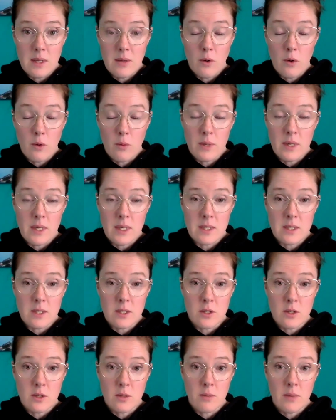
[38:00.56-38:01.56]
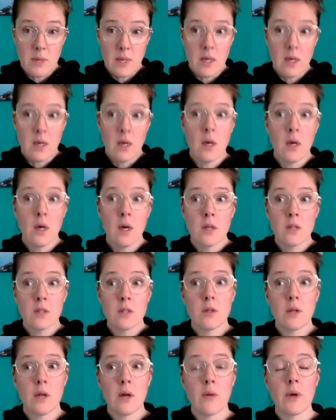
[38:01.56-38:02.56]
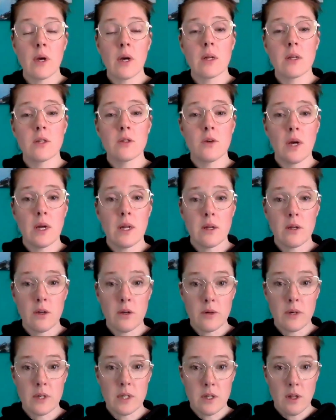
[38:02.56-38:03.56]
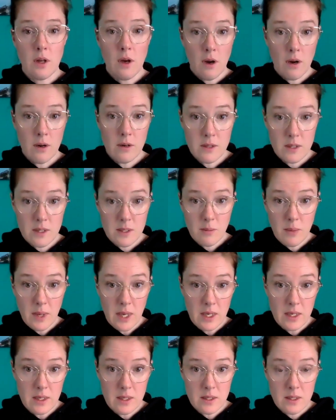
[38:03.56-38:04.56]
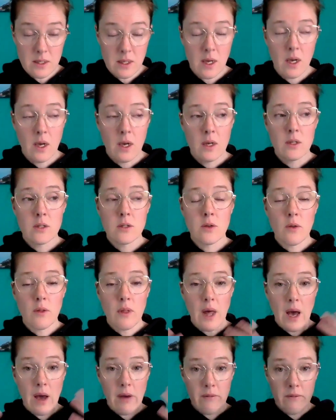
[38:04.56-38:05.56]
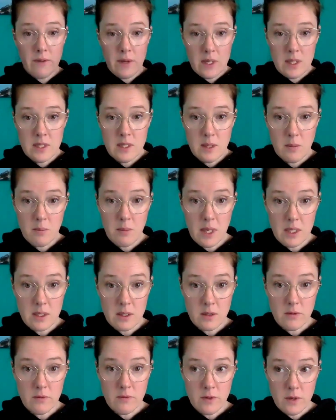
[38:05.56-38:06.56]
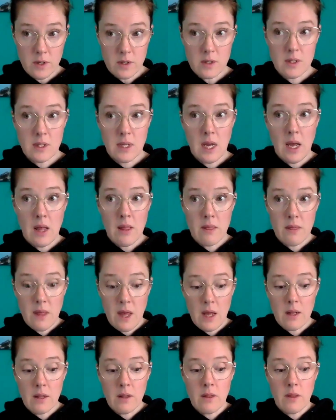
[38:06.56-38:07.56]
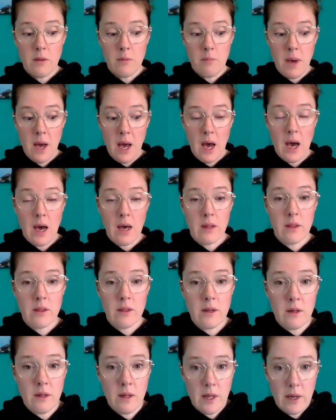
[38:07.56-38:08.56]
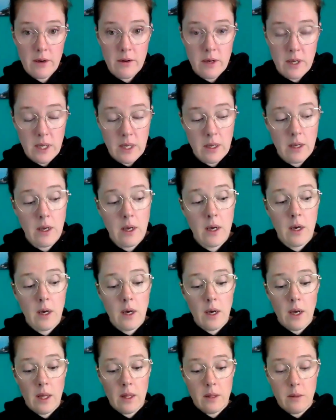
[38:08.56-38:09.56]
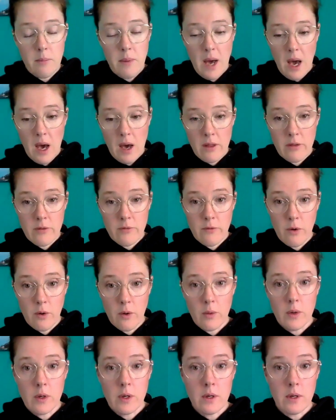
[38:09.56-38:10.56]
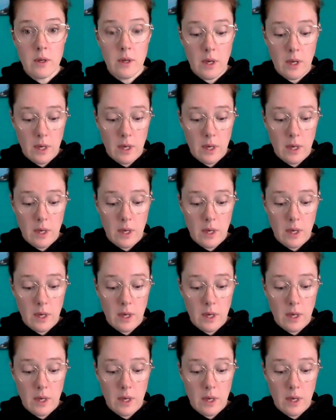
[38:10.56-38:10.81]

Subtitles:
open as it should be. So now we got to try to nourish the heart space. So that feeds the mental first. And then the path, the clarity, and the path forward